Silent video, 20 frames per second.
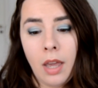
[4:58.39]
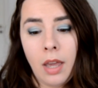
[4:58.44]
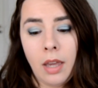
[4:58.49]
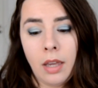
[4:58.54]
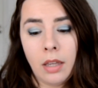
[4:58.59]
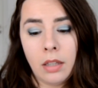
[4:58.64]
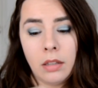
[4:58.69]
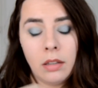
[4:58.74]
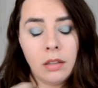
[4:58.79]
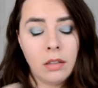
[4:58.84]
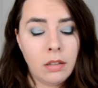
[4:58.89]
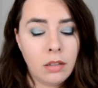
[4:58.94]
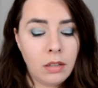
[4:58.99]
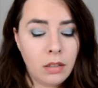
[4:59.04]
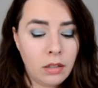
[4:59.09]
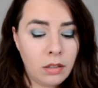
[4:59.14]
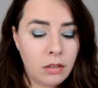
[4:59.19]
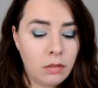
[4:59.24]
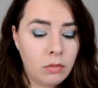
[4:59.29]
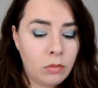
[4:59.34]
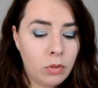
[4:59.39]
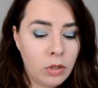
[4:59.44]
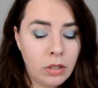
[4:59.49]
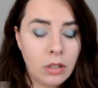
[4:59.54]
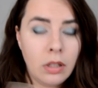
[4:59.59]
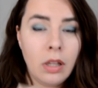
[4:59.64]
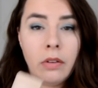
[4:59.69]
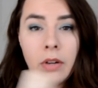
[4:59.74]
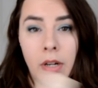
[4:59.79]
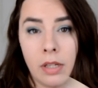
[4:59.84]
and well,
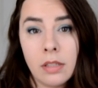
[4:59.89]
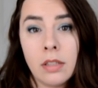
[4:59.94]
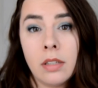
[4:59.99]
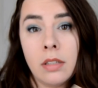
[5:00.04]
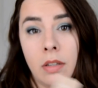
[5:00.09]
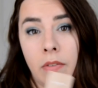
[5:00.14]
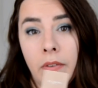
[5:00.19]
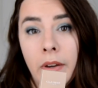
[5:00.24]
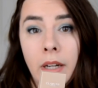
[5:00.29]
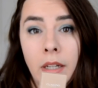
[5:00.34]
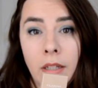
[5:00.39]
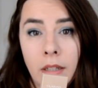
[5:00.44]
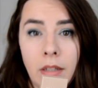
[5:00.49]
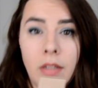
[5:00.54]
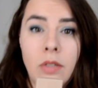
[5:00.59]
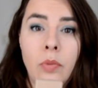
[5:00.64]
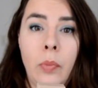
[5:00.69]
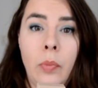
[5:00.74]
Clarins is a very nice